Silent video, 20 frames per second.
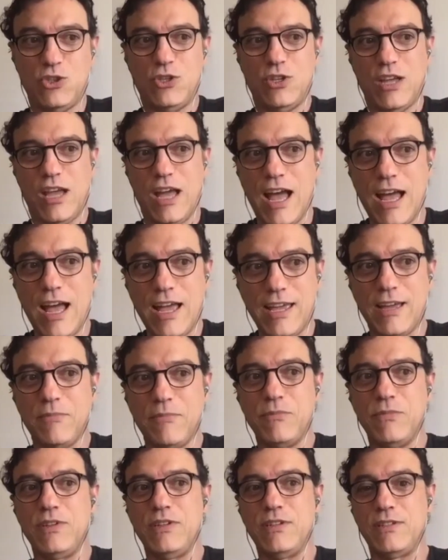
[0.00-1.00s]
I
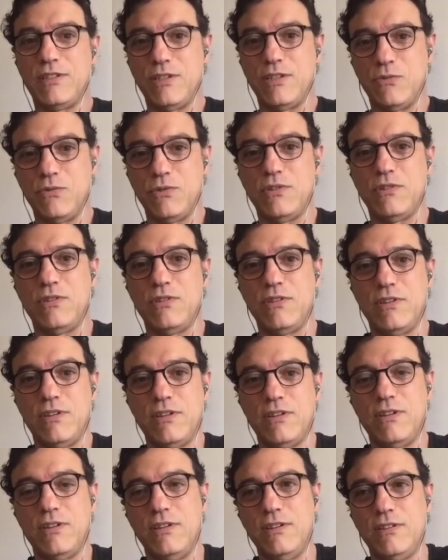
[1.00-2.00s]
am still in, uh,
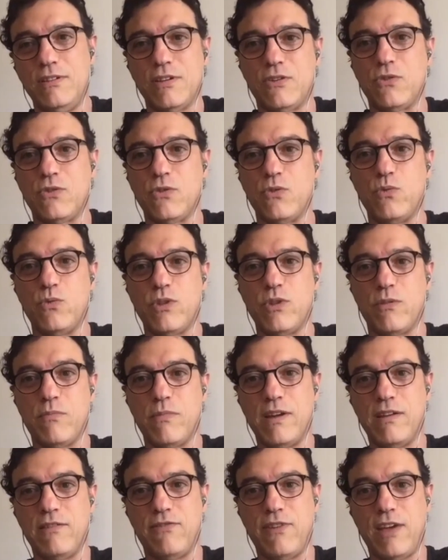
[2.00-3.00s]
integral with
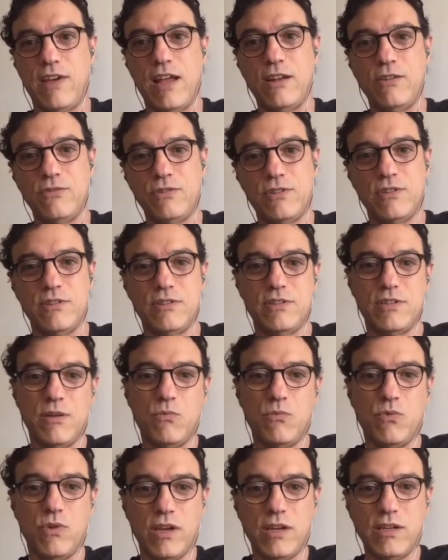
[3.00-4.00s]
my values in
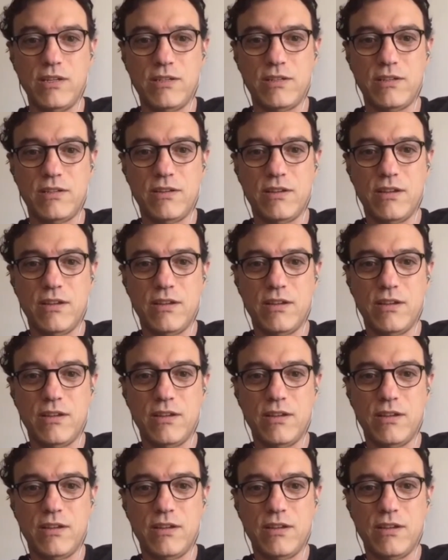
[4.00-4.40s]
some ways